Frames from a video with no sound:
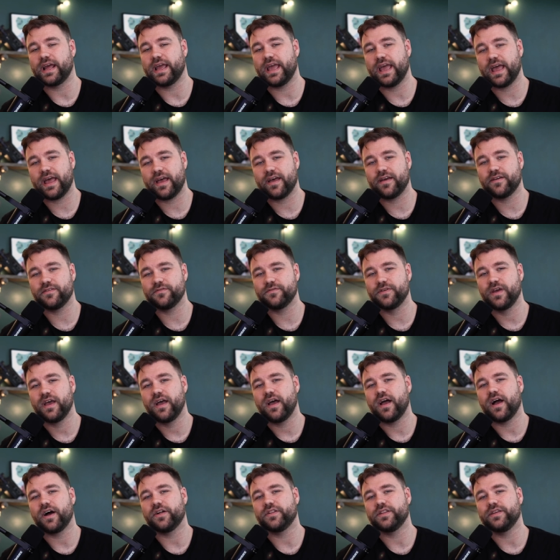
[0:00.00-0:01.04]
I have,
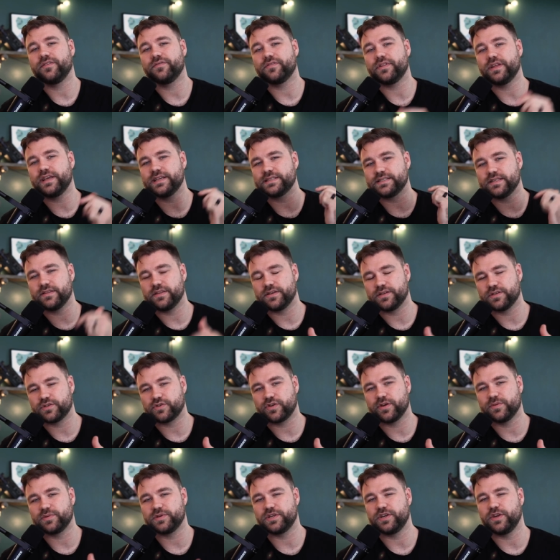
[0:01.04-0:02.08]
I'll leave links in the
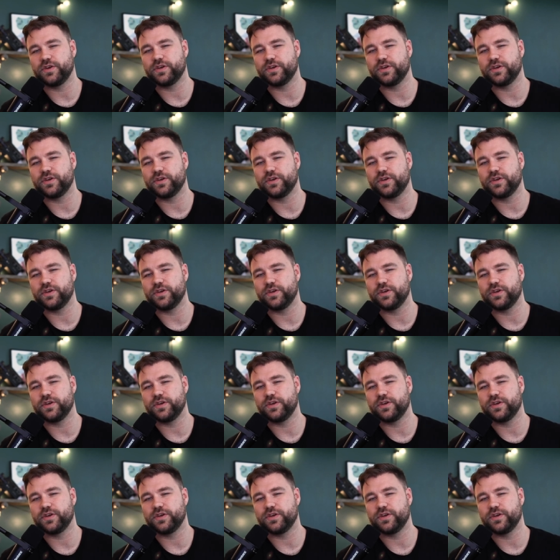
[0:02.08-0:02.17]
description.